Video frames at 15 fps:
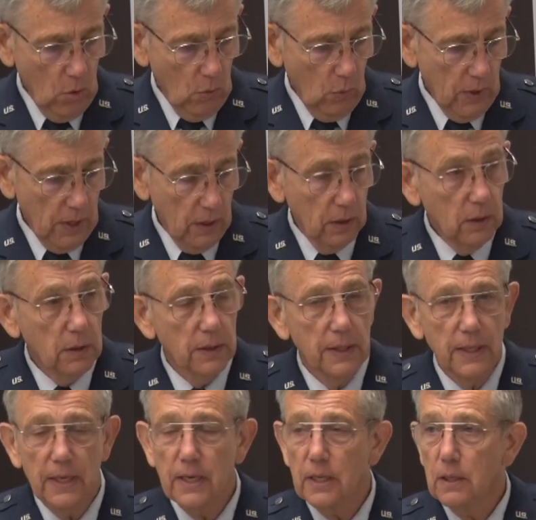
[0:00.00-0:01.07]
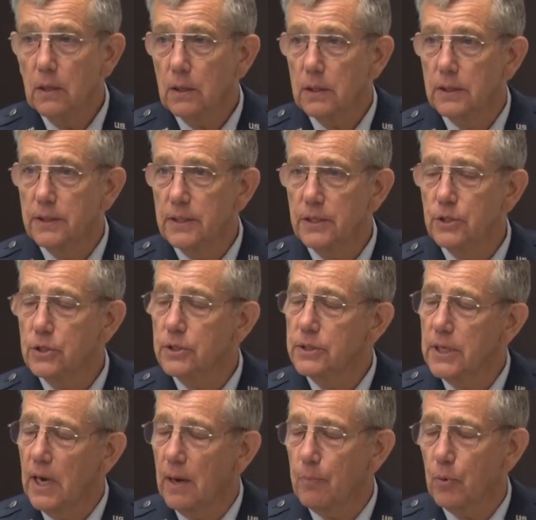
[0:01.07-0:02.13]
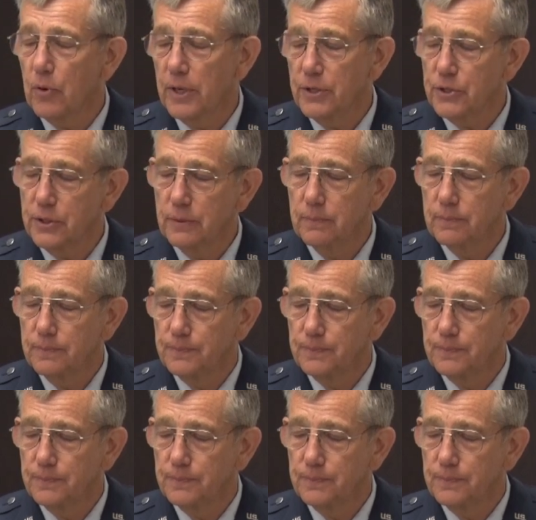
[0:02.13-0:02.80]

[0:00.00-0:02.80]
Well, in any contingency operation,